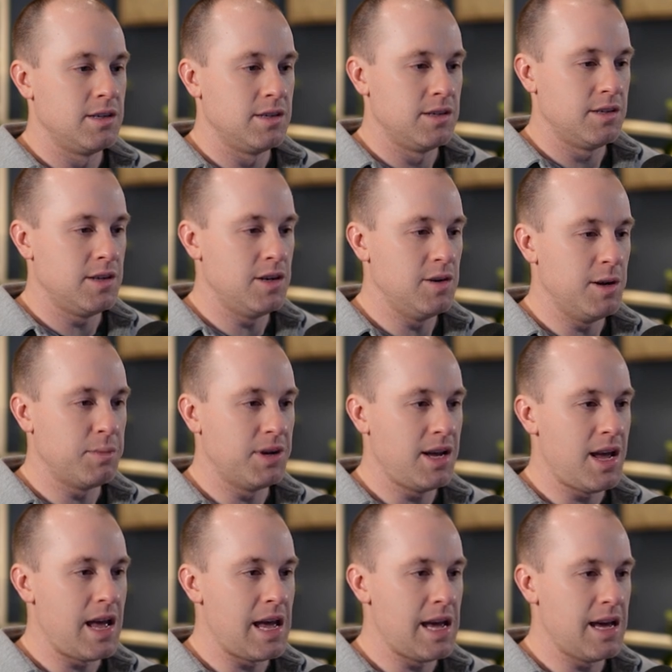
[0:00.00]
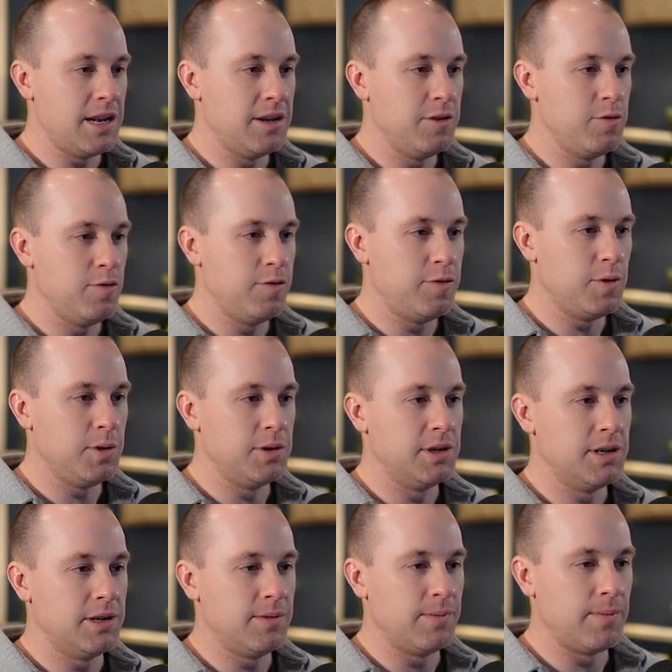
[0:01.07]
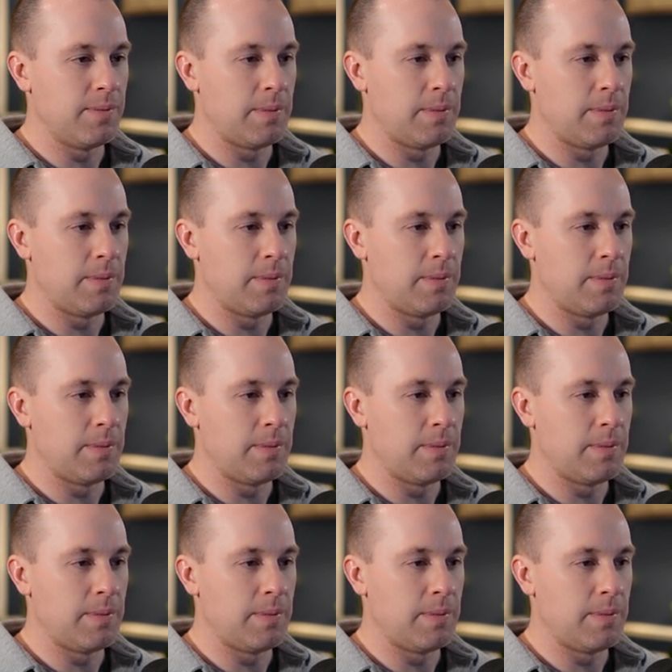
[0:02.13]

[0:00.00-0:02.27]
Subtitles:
So I'm going to add a new folder.